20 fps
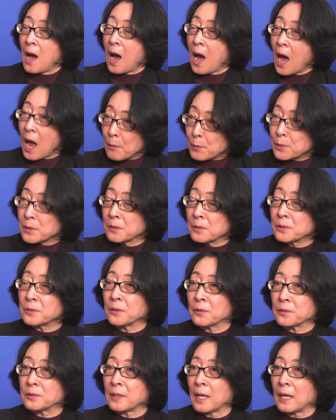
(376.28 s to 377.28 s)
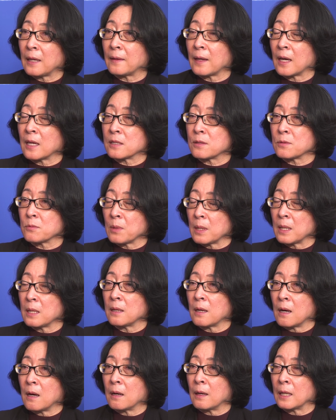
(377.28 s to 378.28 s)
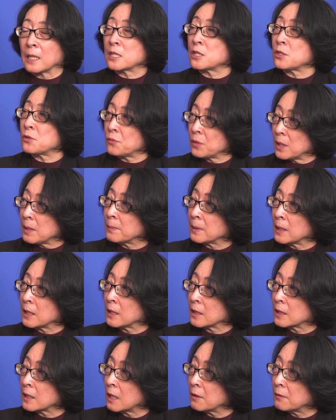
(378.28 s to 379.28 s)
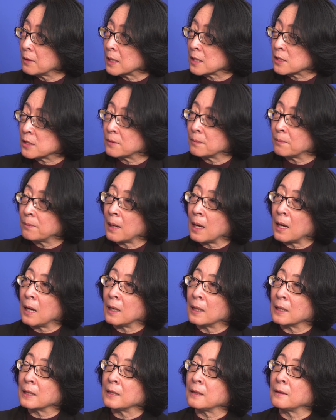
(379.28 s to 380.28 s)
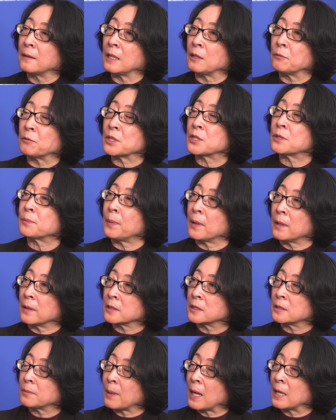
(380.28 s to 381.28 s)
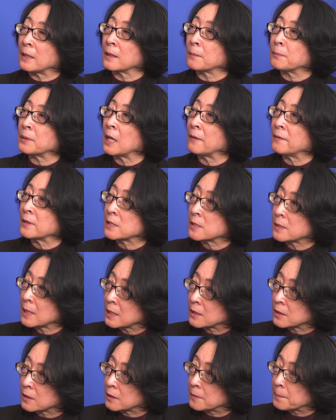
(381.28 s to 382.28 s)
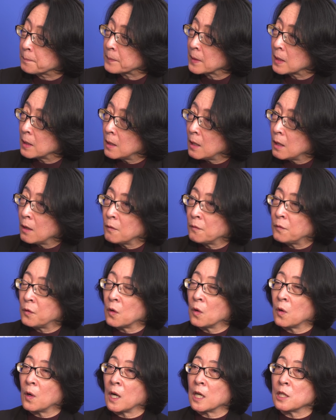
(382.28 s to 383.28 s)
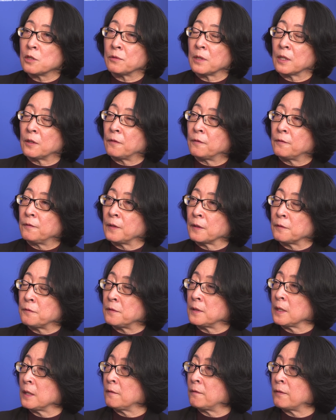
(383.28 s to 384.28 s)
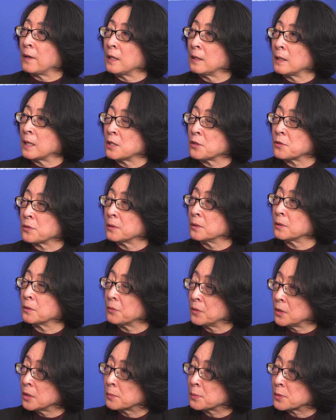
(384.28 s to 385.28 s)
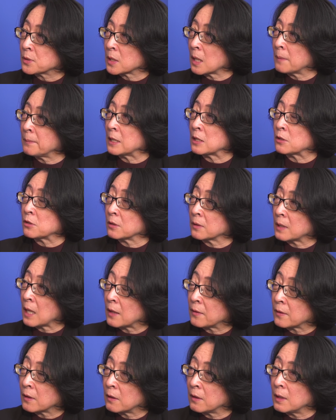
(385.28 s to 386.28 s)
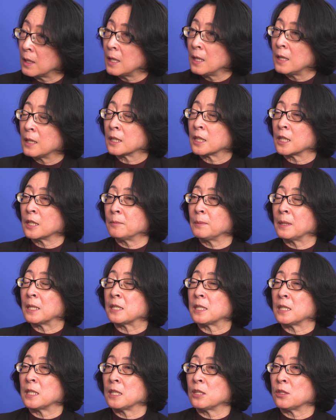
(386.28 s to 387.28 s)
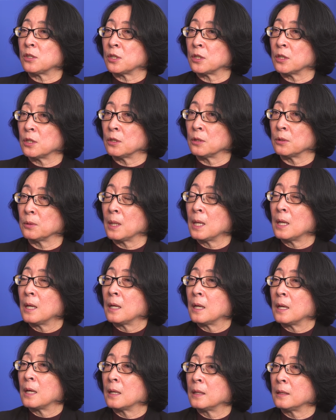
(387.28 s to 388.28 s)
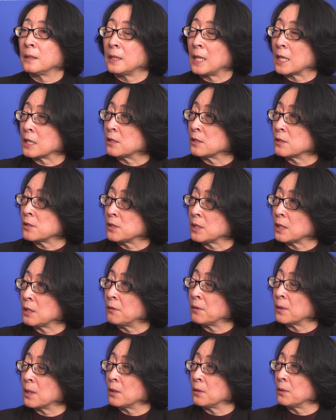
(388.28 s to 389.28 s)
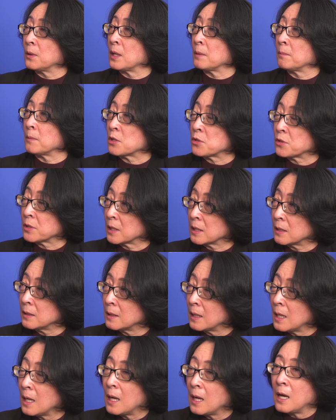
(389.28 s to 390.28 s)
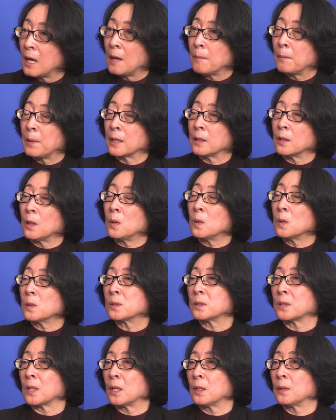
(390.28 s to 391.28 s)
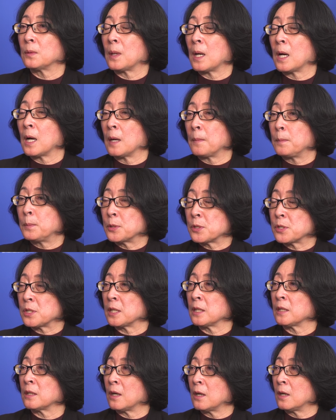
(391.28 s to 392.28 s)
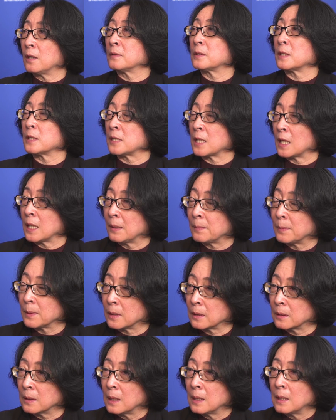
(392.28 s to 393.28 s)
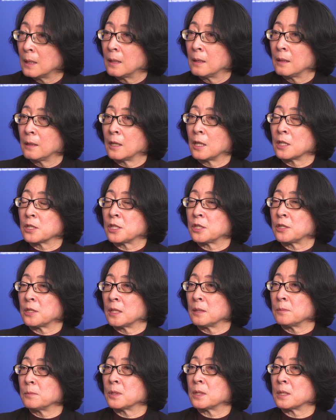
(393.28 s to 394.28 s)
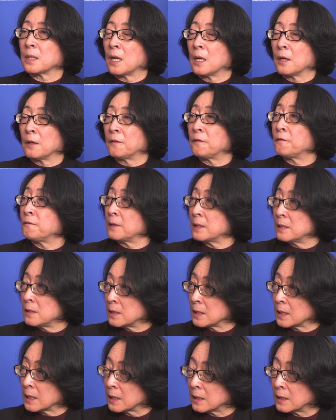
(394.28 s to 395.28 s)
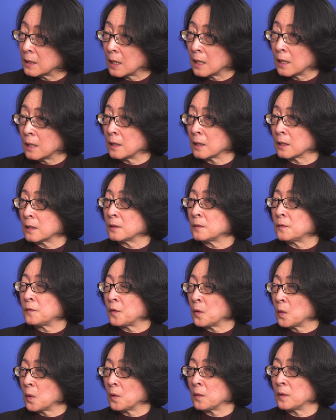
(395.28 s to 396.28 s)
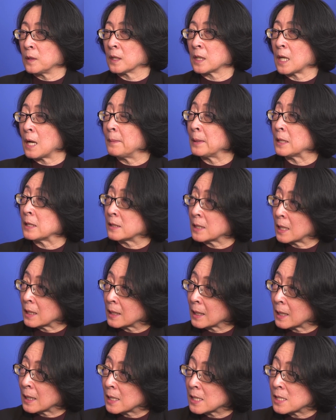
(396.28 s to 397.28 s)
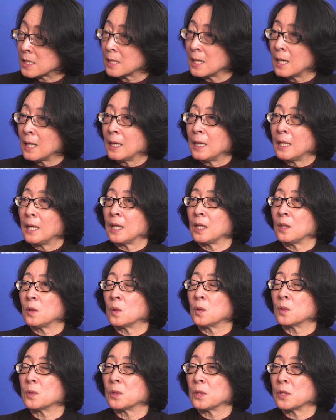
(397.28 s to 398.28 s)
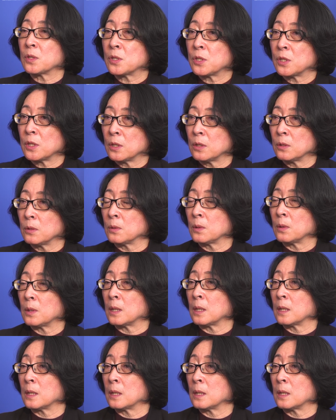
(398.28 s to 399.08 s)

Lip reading: I would also say that we are extremely encouraged by the response by the private sector. 450 financial groups coming together, committing to net zero emission, but also putting on the table large sums of funding for the coming decades in order to